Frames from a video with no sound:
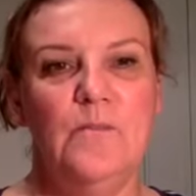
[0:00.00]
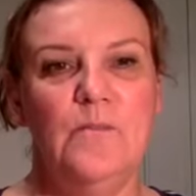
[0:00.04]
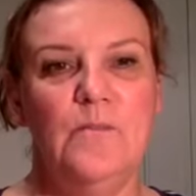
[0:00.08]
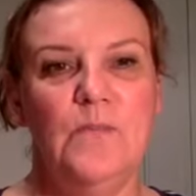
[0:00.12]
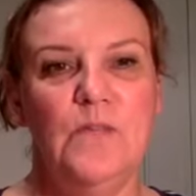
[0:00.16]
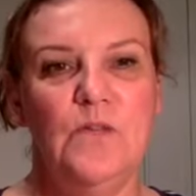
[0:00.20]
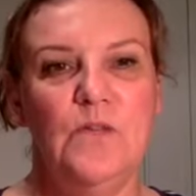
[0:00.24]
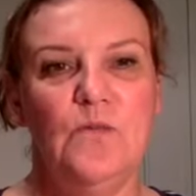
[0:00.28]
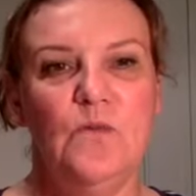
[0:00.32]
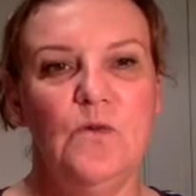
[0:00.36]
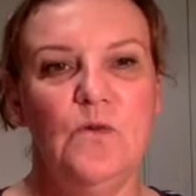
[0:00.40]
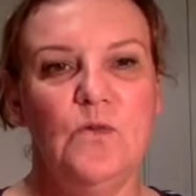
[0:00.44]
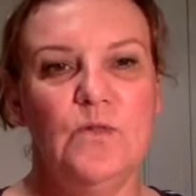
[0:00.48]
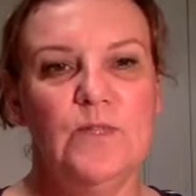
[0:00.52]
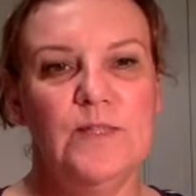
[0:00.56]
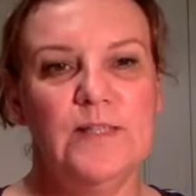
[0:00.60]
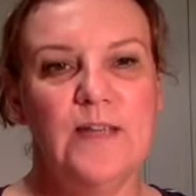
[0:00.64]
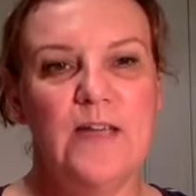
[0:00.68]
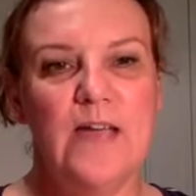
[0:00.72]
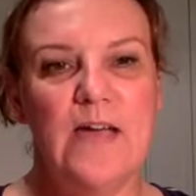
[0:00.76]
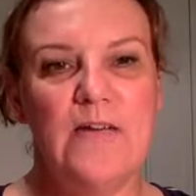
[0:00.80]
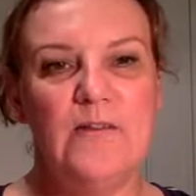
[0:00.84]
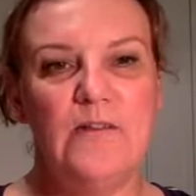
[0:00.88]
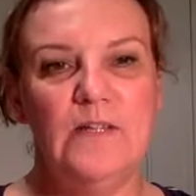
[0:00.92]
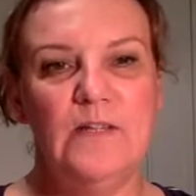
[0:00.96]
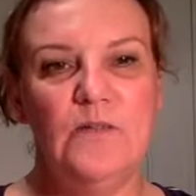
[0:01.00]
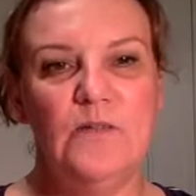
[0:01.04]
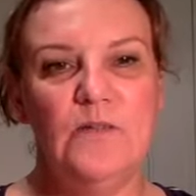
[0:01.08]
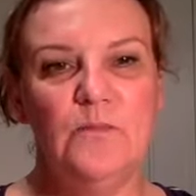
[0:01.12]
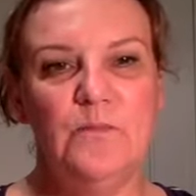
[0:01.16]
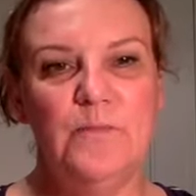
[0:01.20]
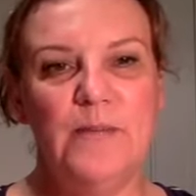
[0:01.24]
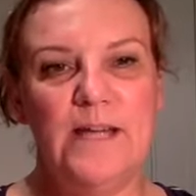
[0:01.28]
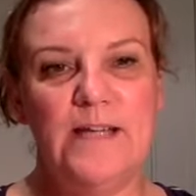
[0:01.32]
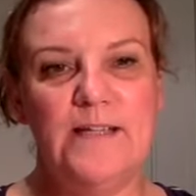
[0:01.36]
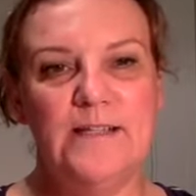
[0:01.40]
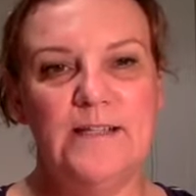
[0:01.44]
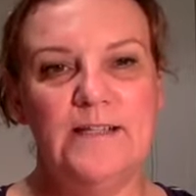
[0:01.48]
You also have a little
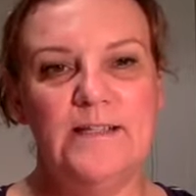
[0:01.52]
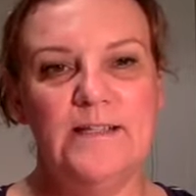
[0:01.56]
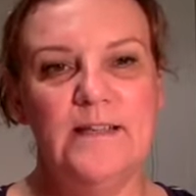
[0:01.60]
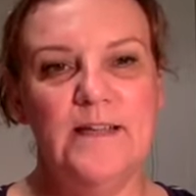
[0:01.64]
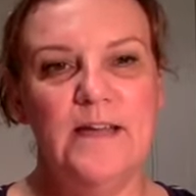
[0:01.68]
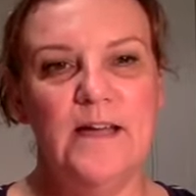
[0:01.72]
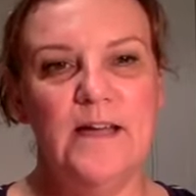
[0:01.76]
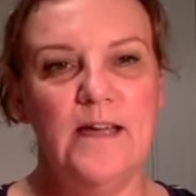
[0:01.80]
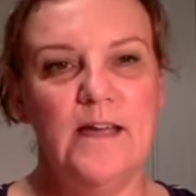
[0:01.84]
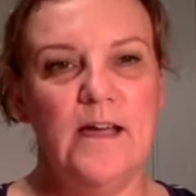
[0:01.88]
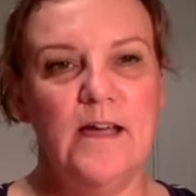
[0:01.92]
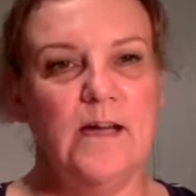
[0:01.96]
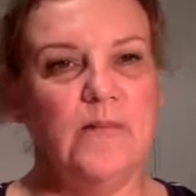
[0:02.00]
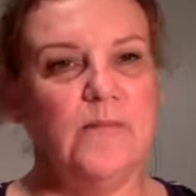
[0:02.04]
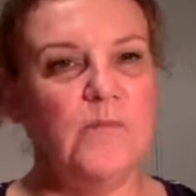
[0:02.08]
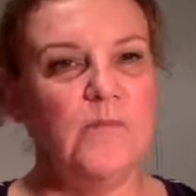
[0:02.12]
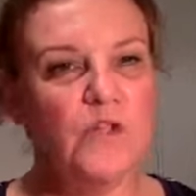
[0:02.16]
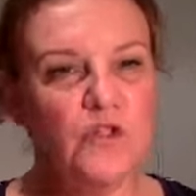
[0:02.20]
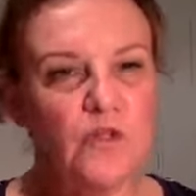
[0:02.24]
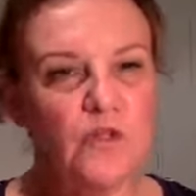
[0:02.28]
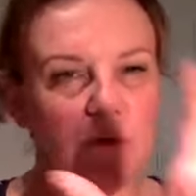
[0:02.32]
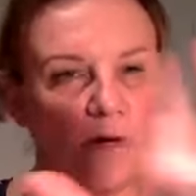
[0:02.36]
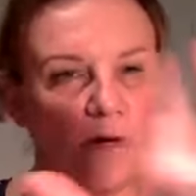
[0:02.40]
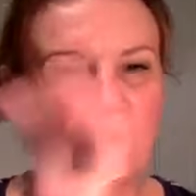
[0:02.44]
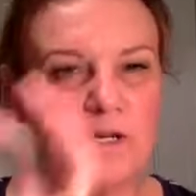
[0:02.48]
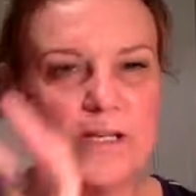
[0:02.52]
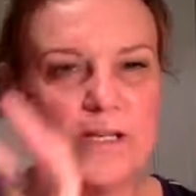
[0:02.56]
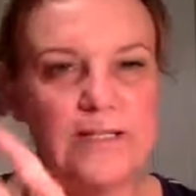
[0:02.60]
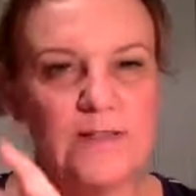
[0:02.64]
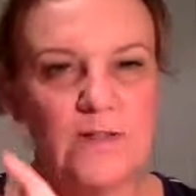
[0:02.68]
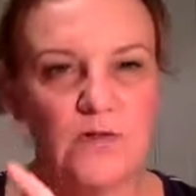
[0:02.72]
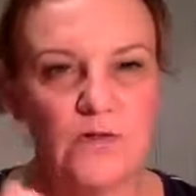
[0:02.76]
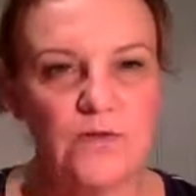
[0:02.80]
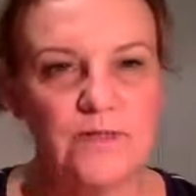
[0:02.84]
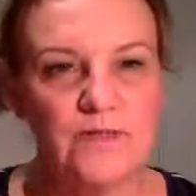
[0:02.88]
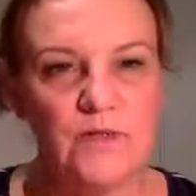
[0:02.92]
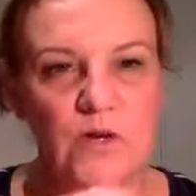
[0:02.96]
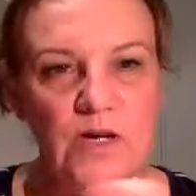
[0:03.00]
button. I'm not sure where it is
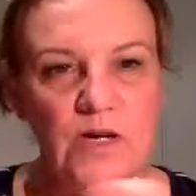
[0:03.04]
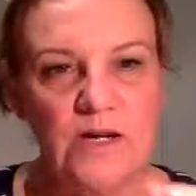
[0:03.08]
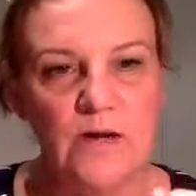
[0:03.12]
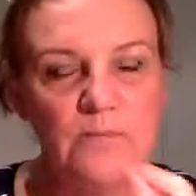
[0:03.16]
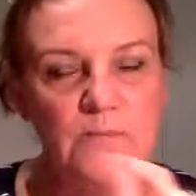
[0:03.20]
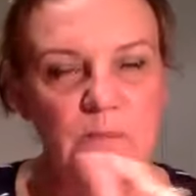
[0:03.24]
on your screen.